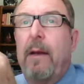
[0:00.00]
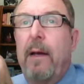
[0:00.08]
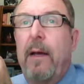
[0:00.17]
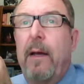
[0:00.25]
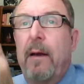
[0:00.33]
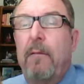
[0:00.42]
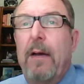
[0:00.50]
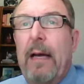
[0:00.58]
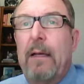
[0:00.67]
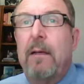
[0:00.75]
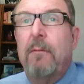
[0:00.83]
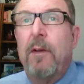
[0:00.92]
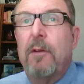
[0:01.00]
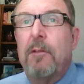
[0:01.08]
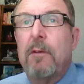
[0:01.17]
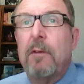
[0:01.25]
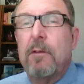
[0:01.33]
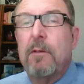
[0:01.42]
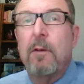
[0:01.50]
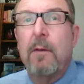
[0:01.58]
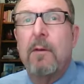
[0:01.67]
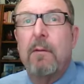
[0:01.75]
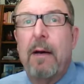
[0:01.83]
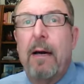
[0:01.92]
that again. Effectiveness is
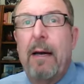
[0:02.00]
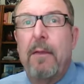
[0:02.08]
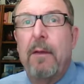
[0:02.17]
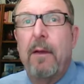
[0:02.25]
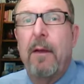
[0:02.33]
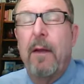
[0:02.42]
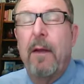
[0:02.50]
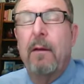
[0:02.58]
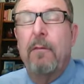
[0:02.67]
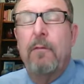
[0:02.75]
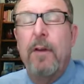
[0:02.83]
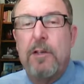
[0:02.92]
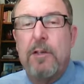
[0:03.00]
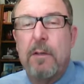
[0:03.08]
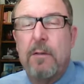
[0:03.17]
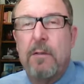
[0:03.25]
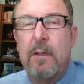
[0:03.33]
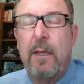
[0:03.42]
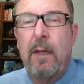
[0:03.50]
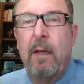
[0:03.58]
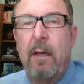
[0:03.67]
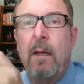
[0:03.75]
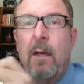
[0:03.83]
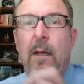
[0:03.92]
doing the right thing. Efficiency
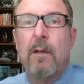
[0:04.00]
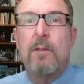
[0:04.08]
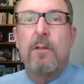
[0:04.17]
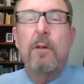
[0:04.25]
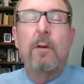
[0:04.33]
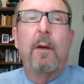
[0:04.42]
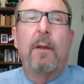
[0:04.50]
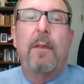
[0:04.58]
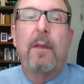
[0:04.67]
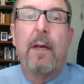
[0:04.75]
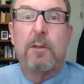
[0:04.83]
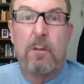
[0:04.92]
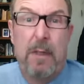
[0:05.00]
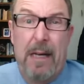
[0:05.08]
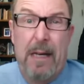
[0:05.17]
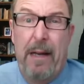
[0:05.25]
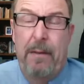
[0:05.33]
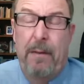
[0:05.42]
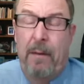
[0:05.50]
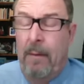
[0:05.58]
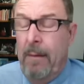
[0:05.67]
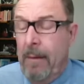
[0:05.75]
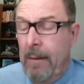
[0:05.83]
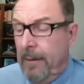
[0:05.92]
is doing things right.
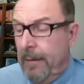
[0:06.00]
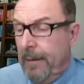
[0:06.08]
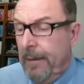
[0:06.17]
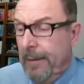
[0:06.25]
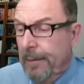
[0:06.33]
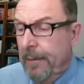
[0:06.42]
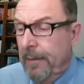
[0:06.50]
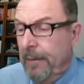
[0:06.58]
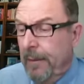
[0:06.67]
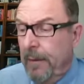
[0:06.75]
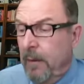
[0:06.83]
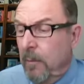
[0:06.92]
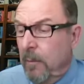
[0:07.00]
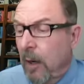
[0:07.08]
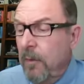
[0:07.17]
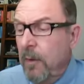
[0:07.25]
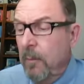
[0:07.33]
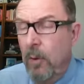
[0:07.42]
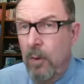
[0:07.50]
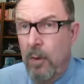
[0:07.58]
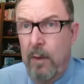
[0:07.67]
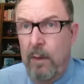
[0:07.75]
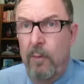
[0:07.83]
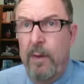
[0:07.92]
And they're both
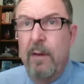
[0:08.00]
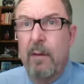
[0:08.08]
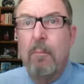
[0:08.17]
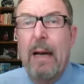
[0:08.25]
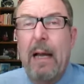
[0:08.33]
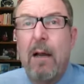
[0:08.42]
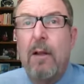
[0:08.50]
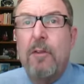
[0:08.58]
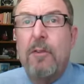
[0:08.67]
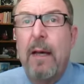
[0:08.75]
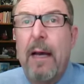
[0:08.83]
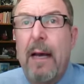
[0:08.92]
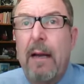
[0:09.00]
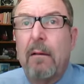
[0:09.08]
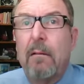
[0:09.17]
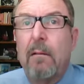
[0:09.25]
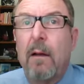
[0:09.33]
important. If we can balance that,